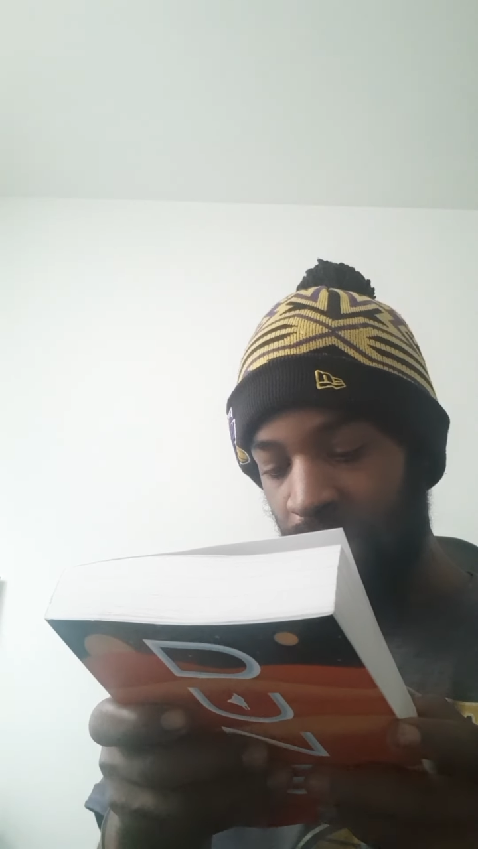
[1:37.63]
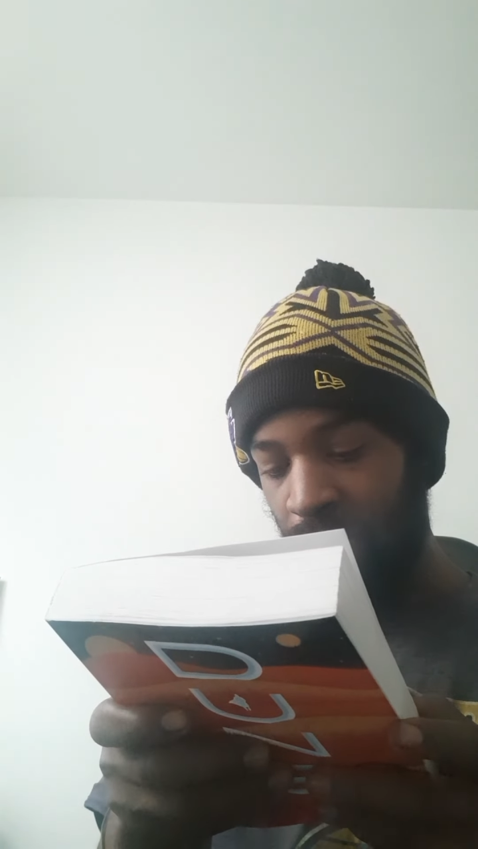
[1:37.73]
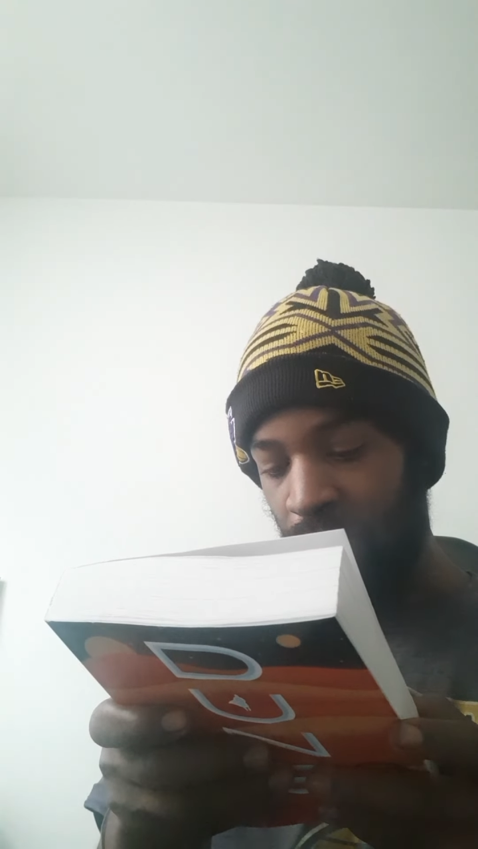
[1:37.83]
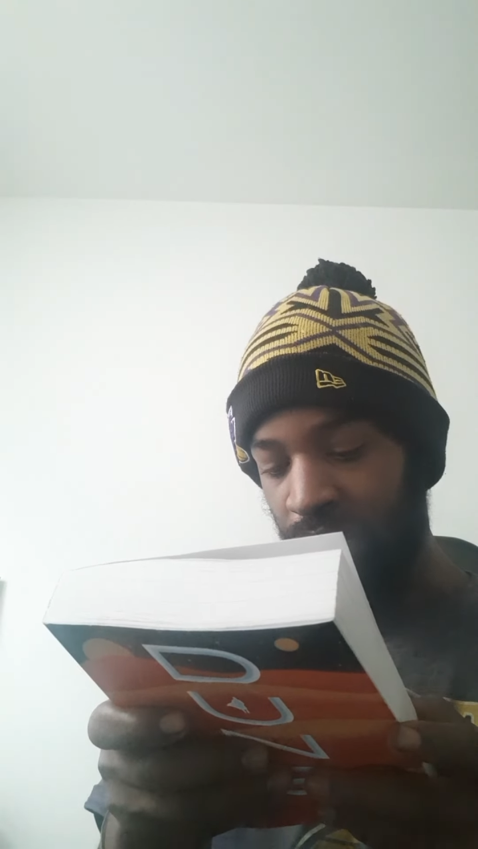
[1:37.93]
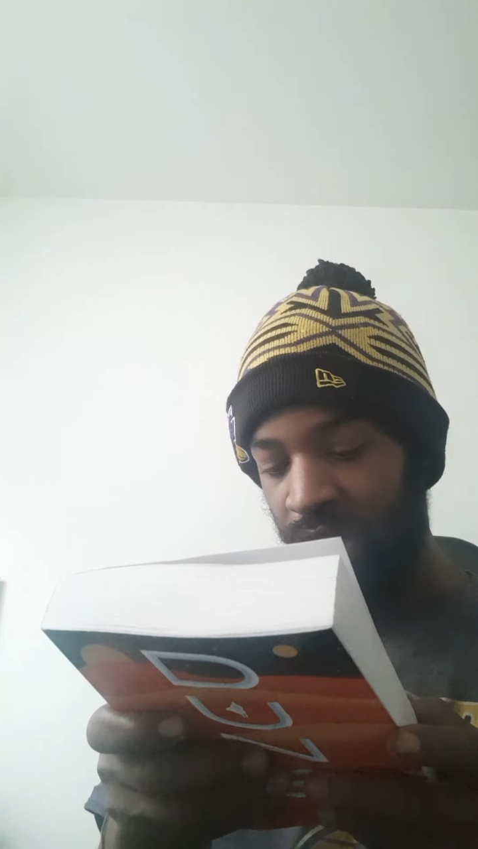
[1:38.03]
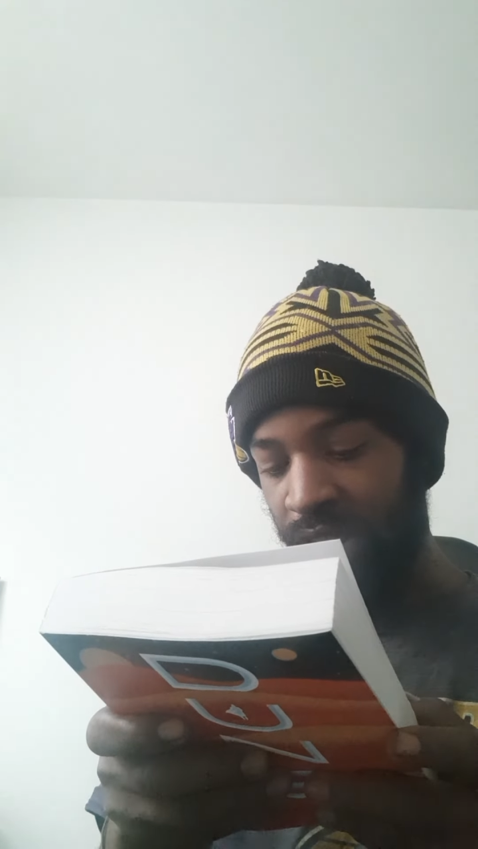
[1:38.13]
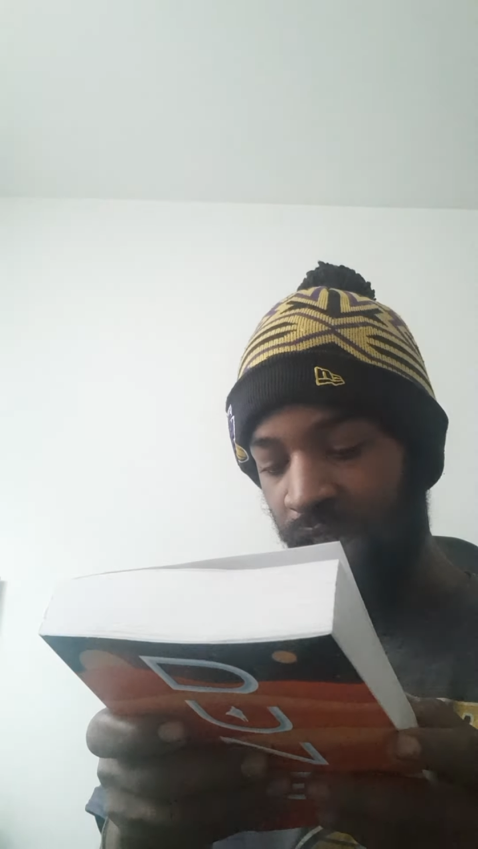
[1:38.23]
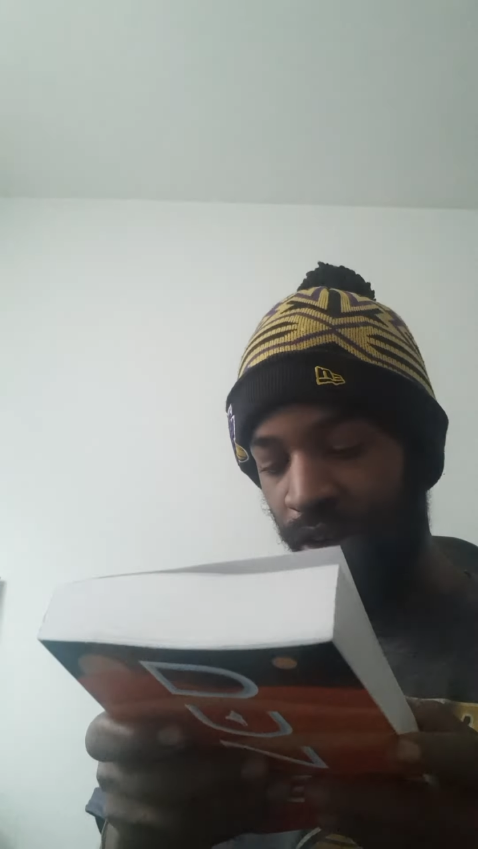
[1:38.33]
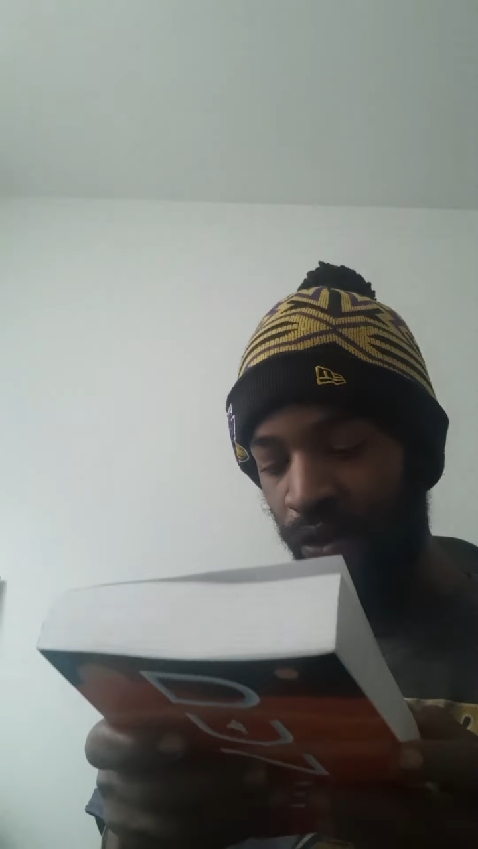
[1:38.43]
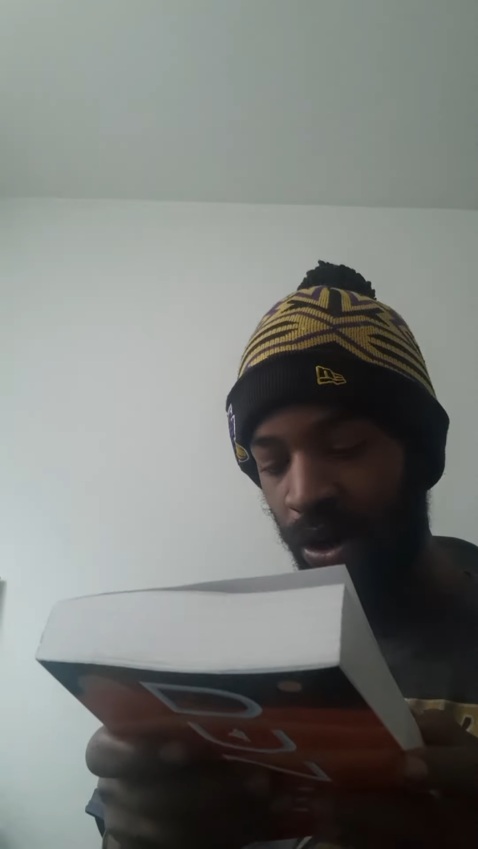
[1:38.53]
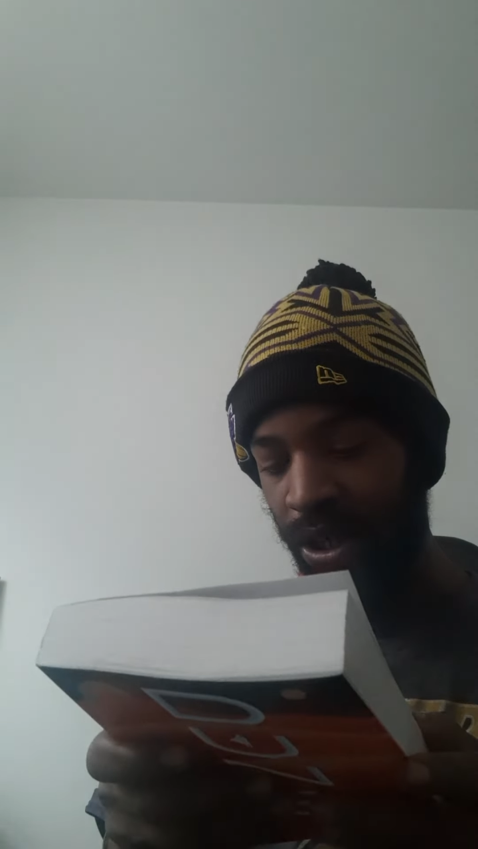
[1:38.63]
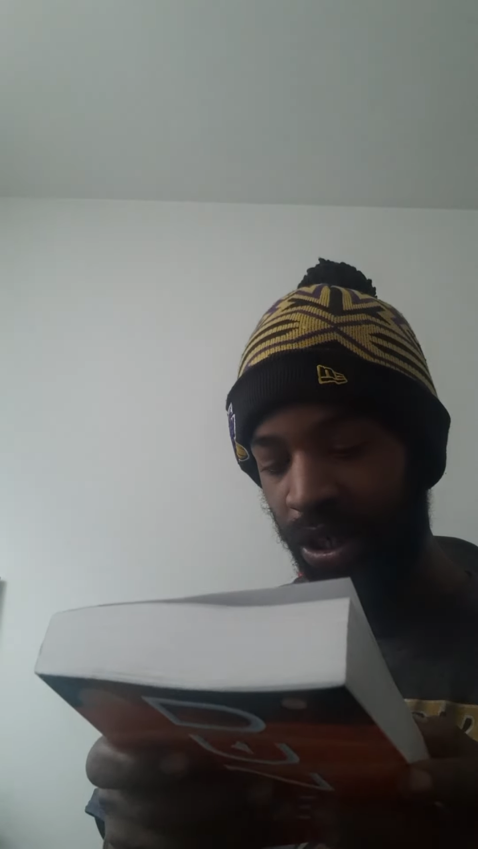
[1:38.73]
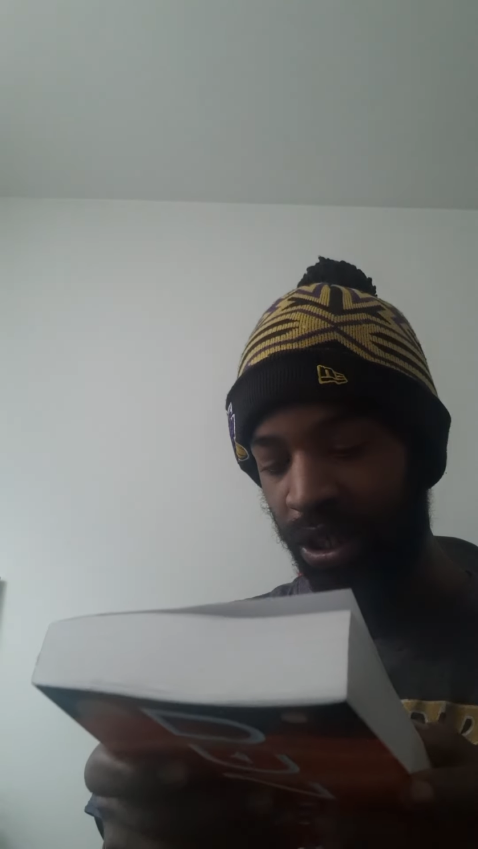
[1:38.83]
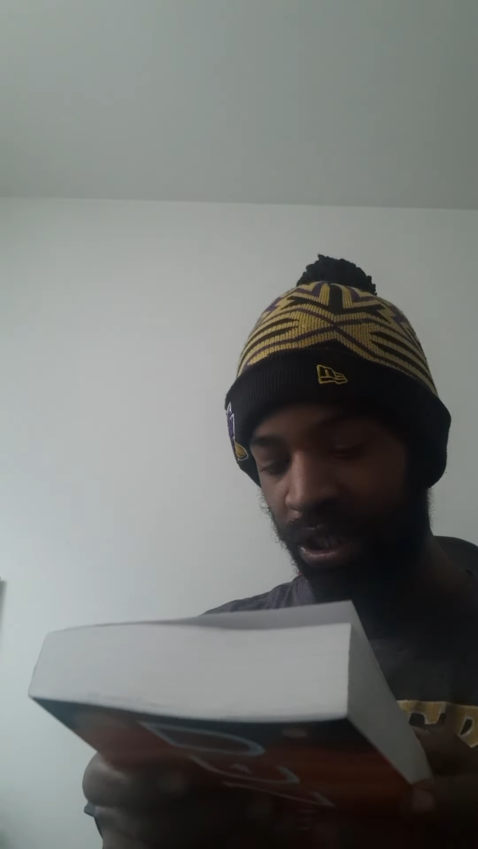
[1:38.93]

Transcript: well, it says cover and